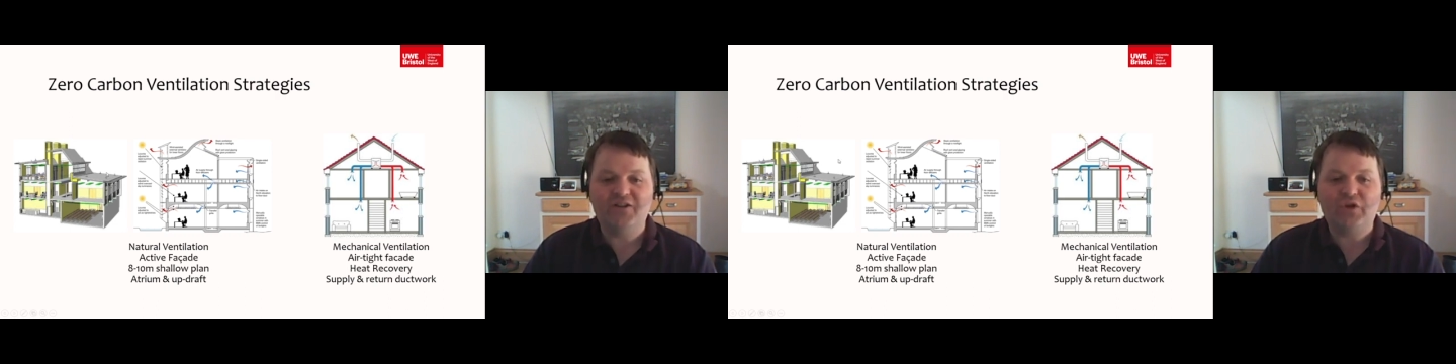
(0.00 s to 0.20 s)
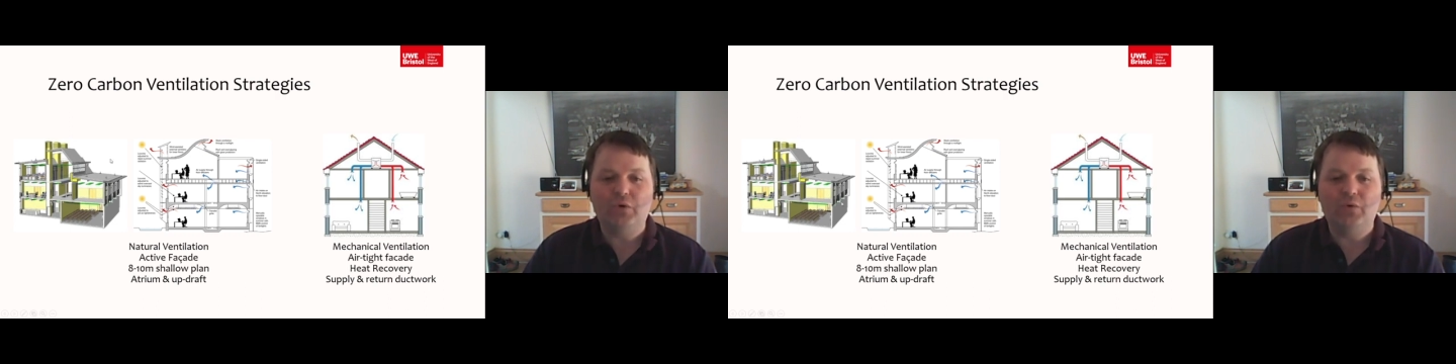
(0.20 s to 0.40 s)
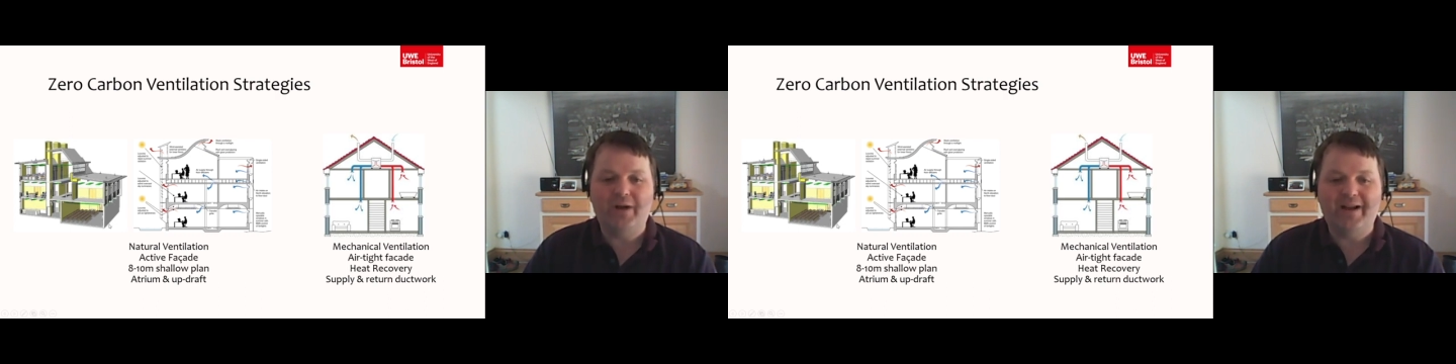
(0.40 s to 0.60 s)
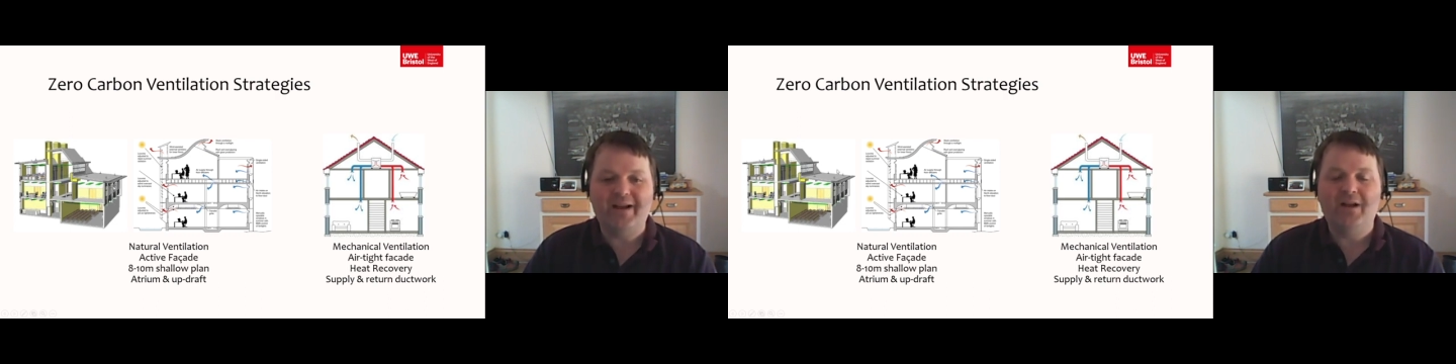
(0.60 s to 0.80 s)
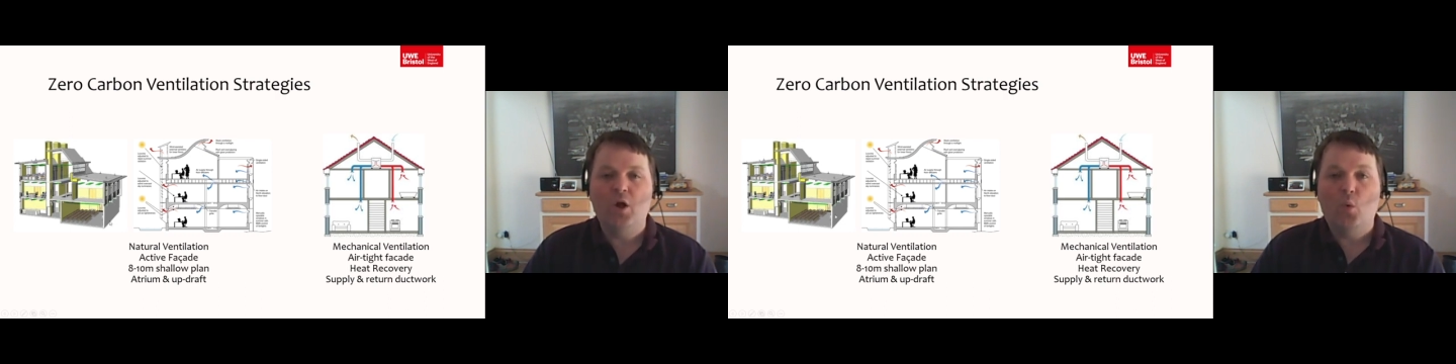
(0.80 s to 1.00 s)

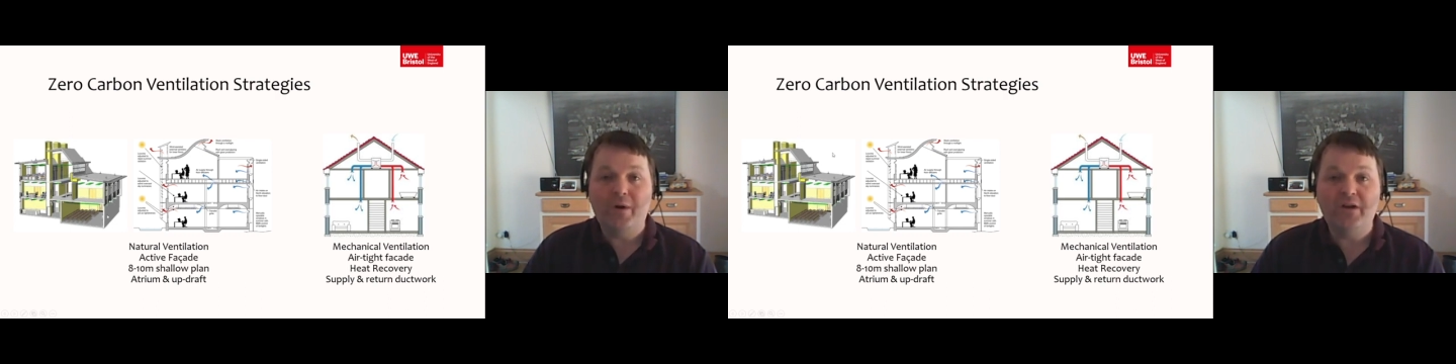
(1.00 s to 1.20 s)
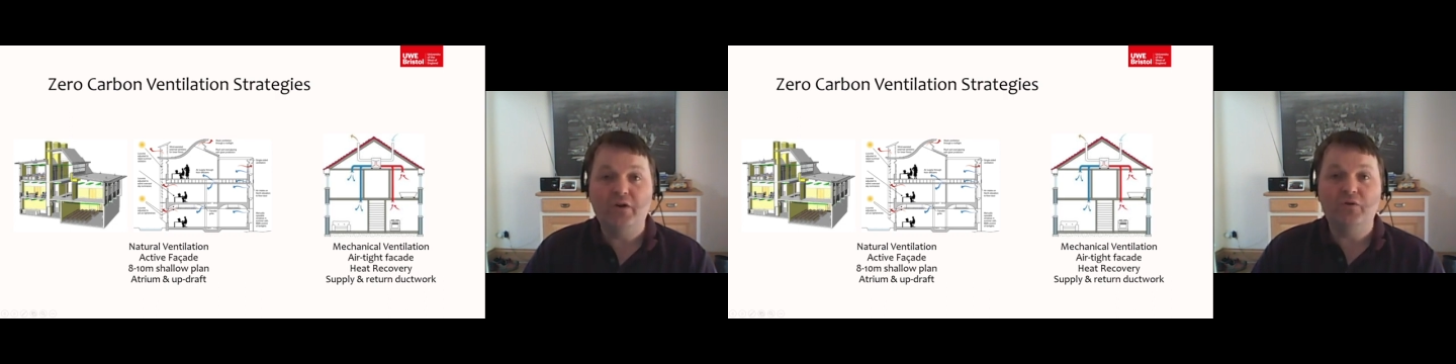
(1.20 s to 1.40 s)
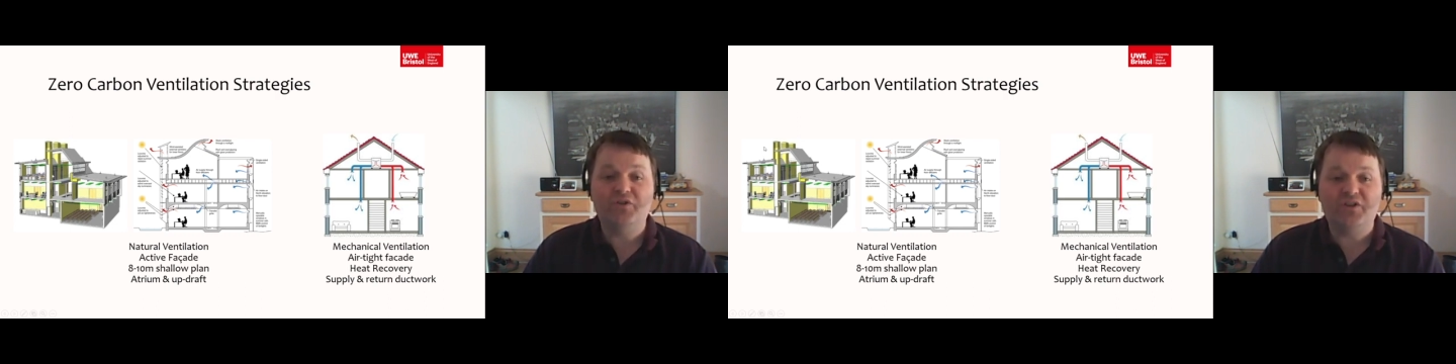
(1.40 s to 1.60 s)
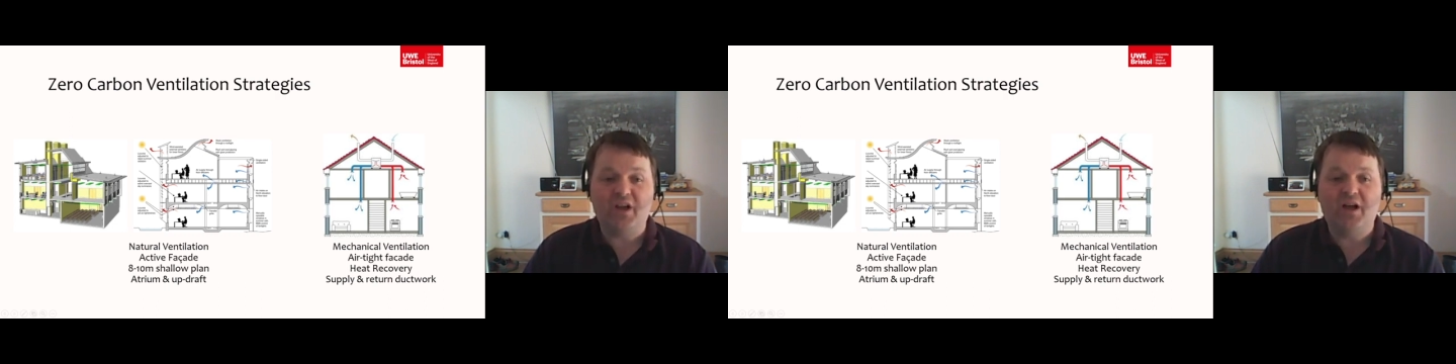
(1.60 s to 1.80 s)
so windows